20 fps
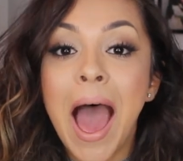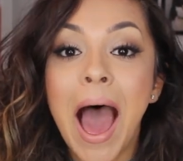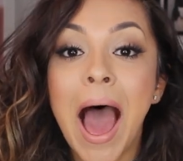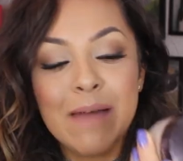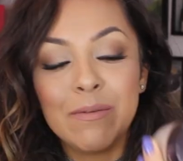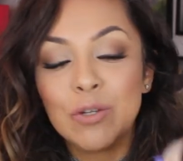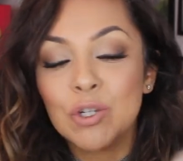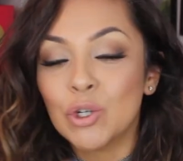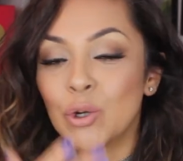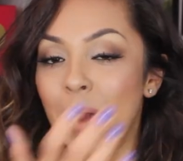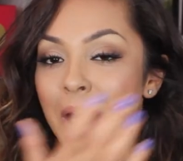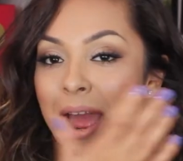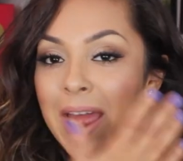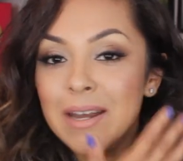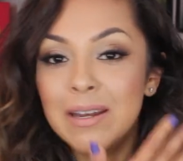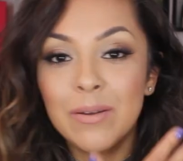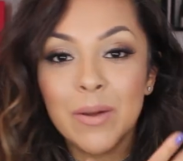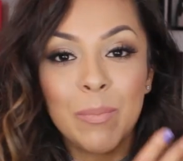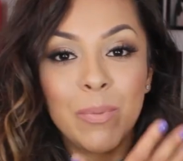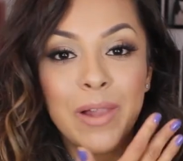I've
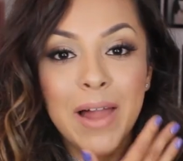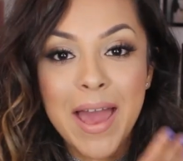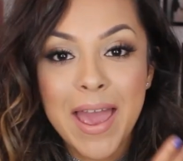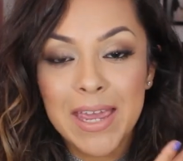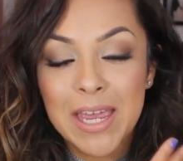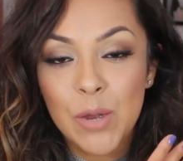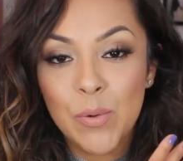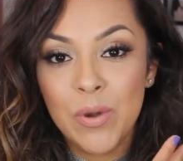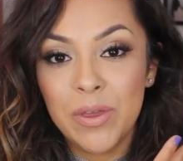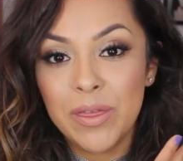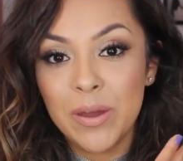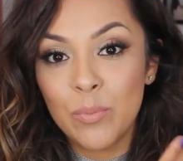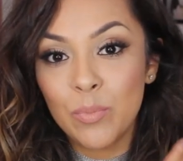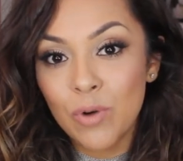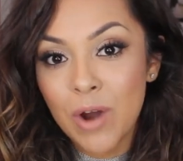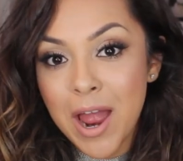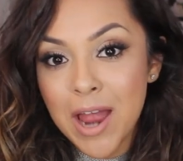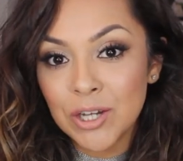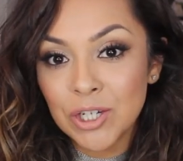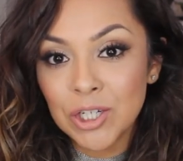tried applying it with a
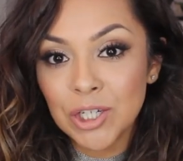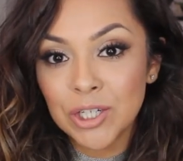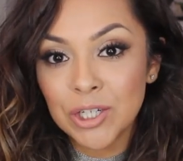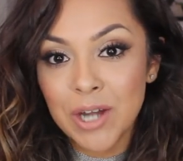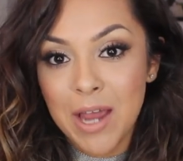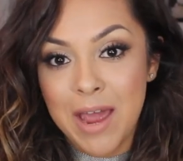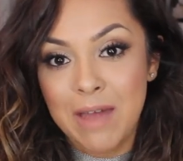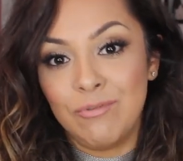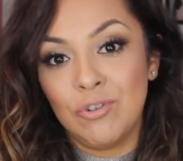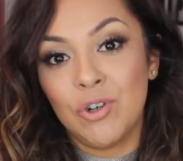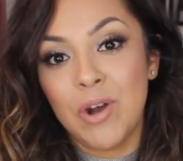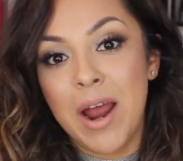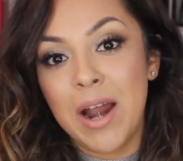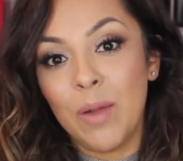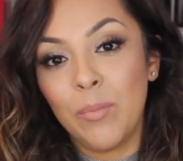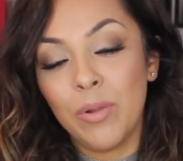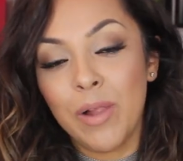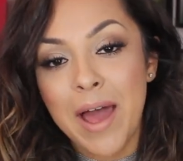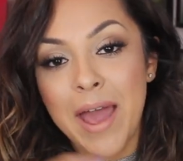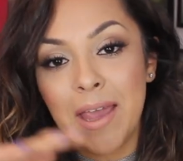brush, I've tried
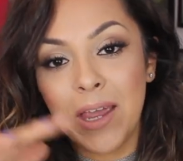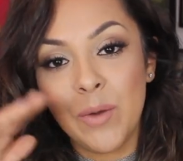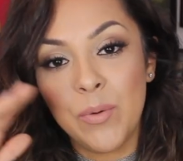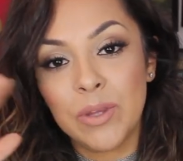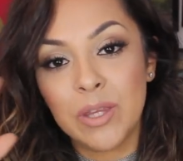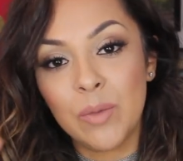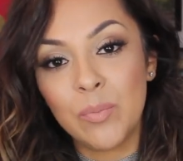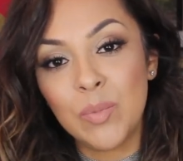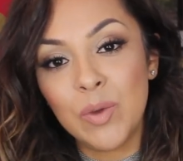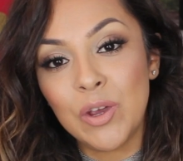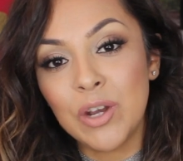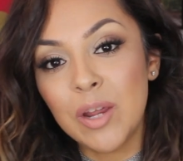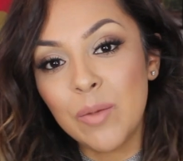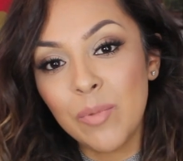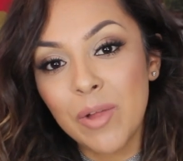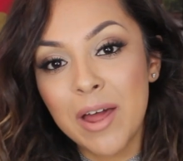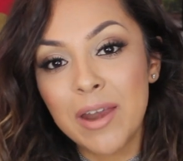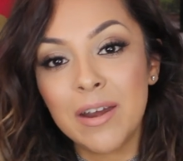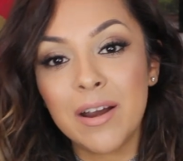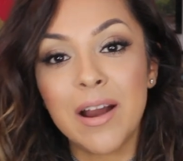applying it with the beauty
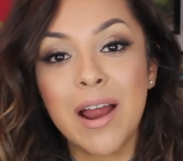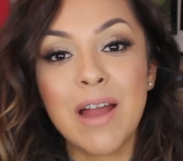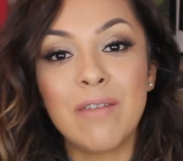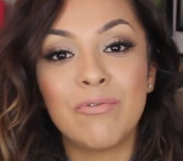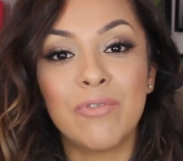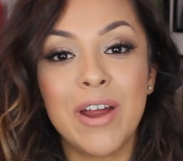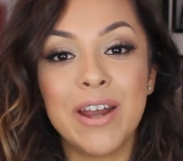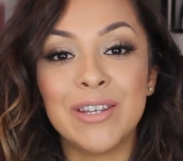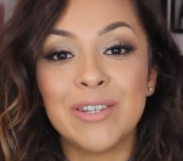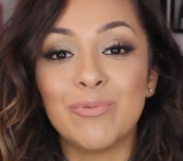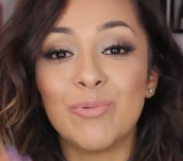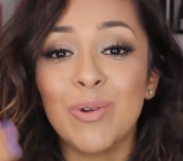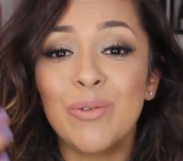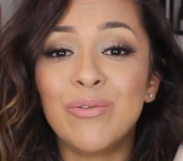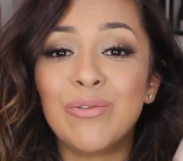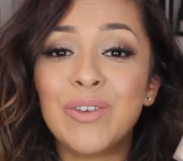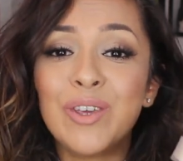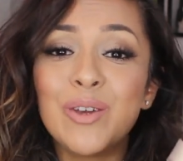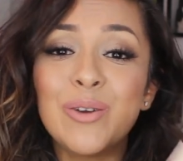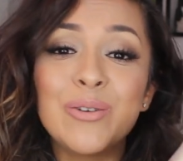blender, I've read
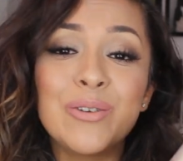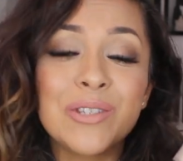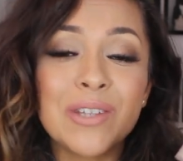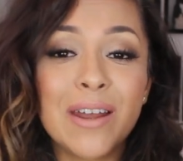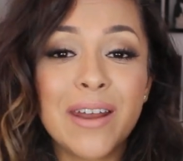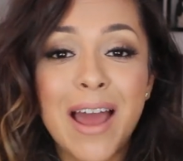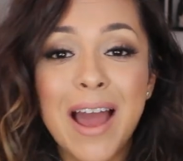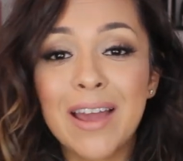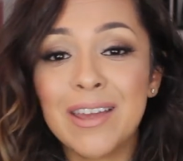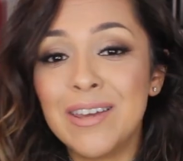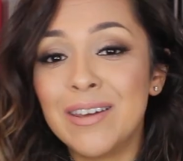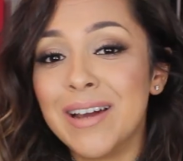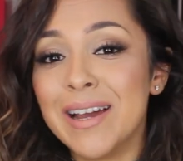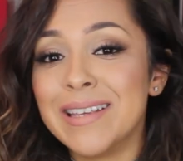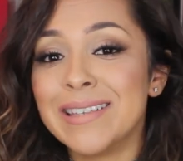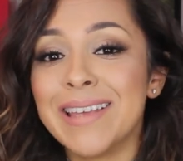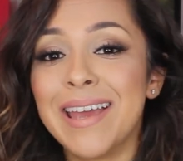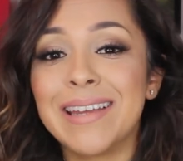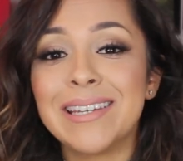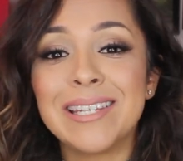reviews on how you
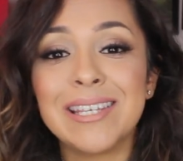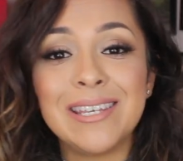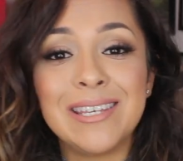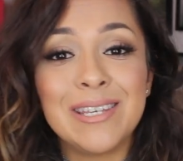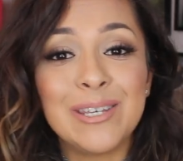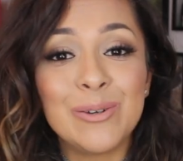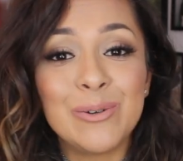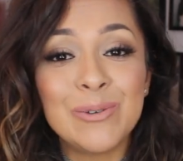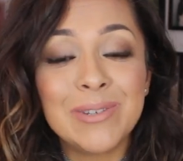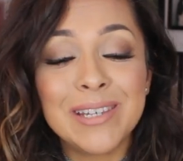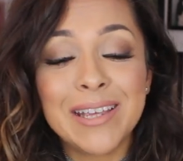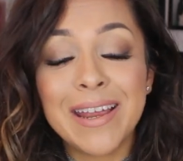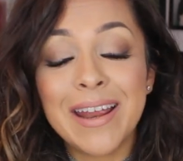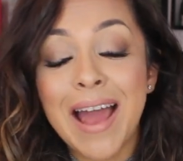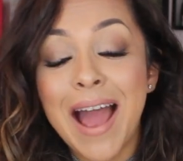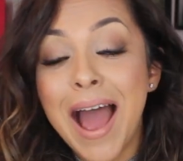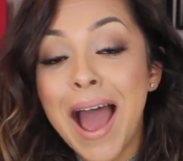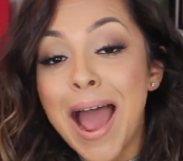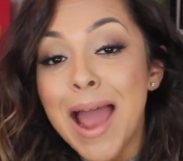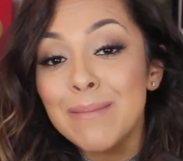guys like to use
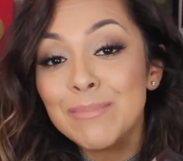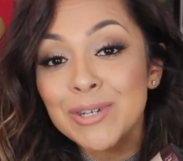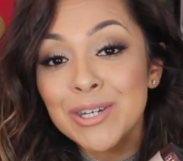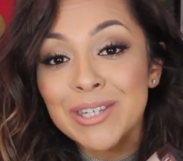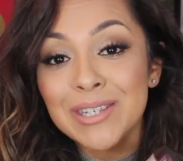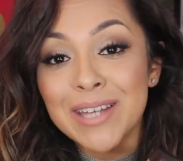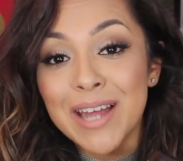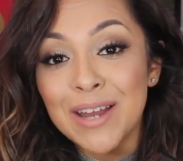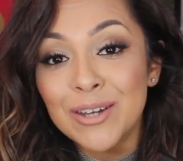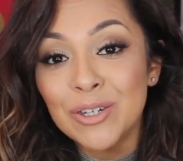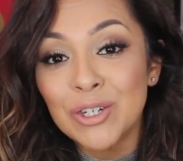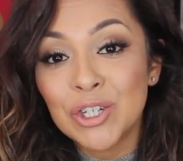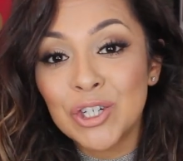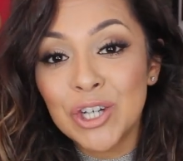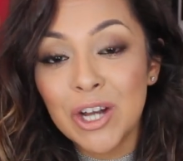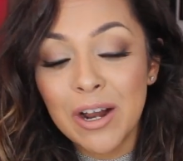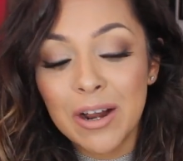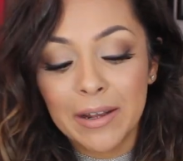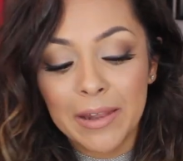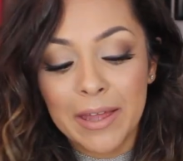it. I'm just
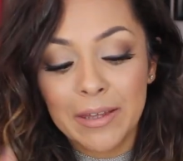unsure.